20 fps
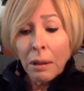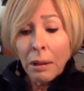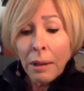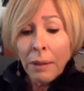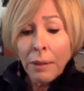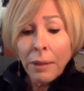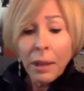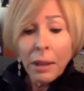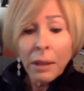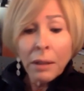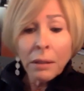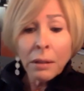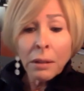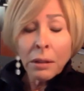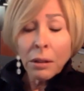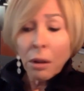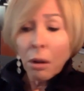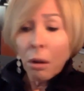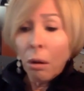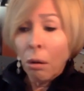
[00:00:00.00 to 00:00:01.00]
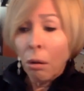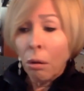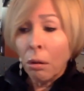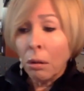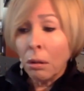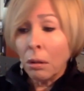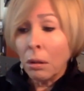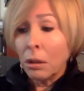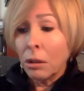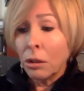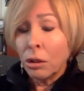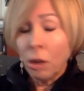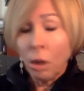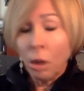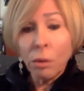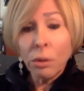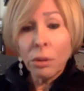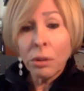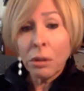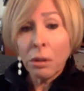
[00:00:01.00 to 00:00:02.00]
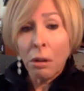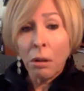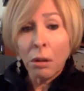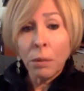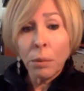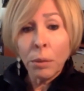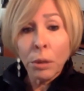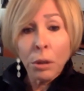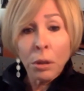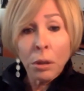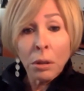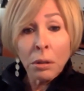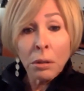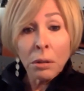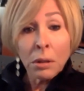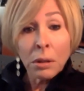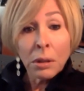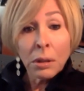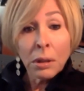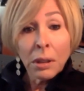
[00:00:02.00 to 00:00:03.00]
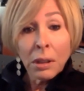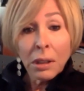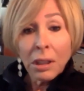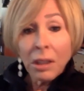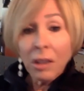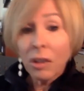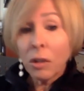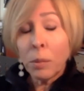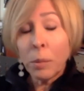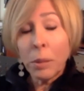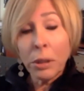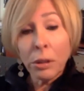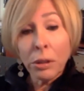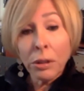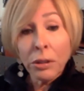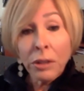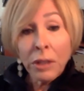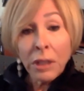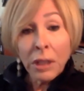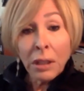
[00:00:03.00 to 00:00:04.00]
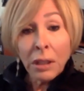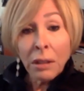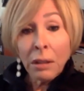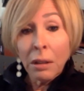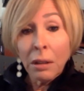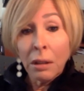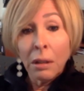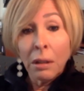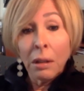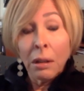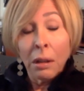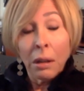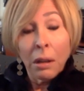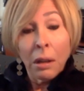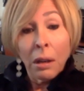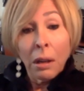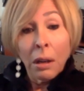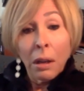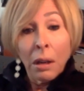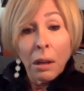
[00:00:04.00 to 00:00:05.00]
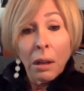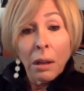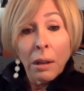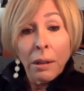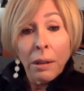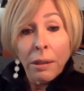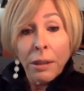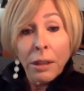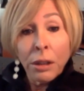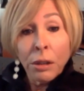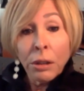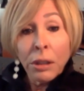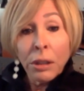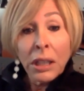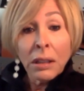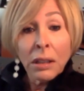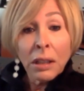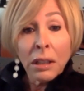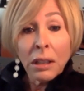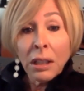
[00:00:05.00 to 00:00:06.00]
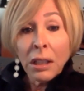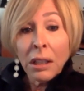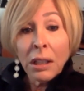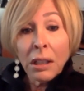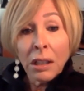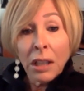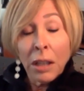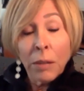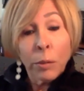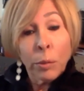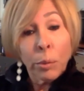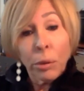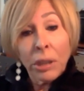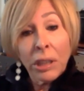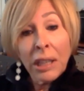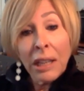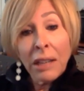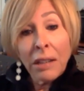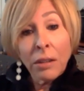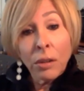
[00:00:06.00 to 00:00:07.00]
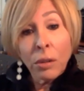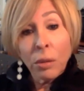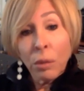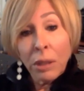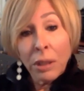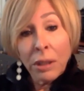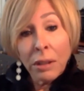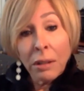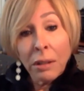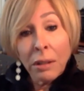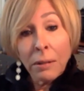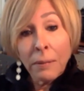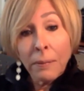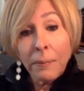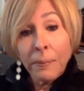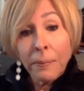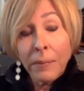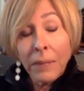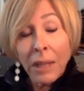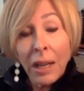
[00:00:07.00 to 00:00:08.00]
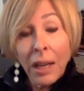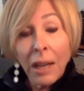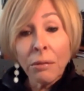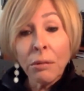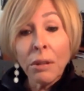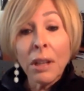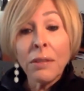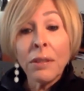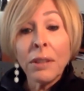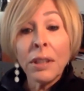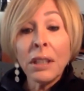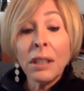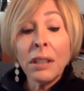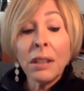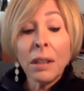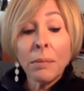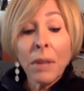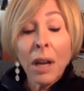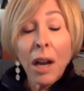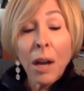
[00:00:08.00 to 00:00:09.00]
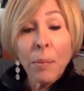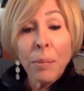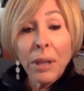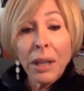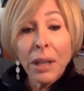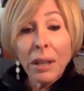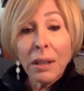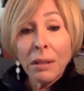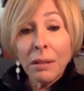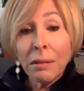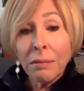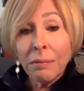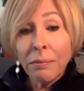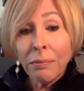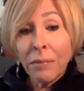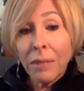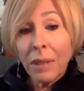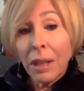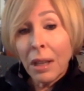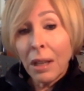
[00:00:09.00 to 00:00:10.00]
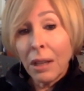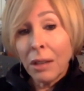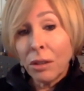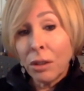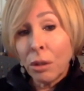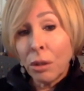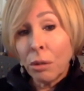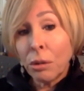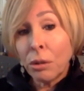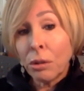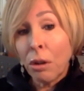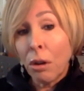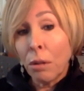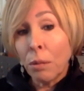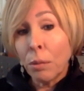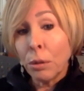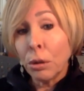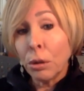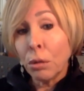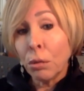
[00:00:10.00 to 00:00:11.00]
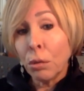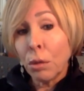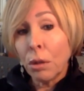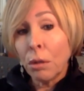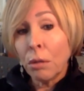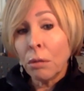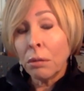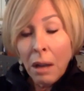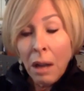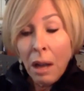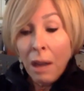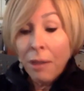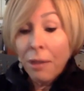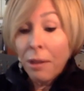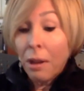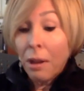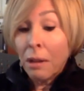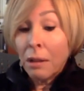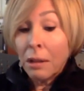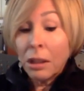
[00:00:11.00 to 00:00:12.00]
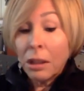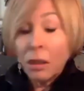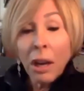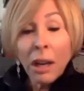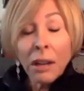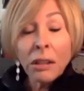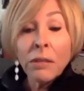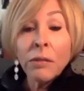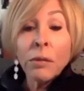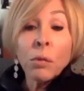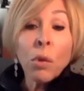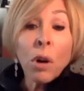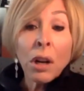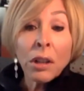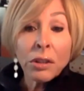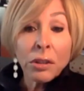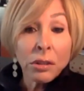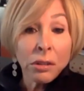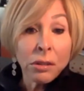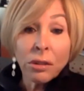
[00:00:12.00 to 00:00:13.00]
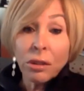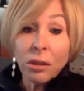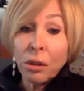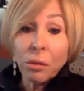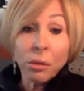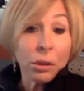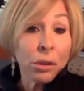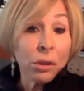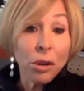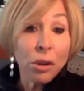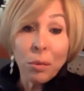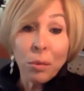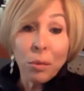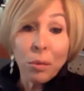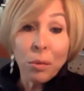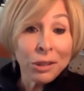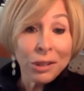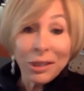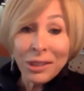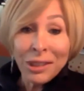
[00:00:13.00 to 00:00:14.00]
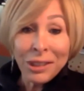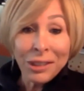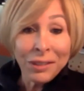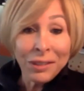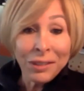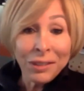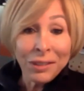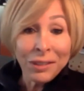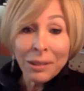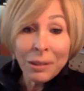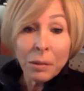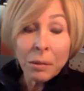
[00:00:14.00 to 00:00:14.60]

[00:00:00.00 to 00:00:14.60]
And then the whole Joe Scarborough conspiracy theory that he keeps putting out on Twitter. I read the op-ed that Joe Scarborough wrote. I thought, I don't even watch Joe Scarborough on TV.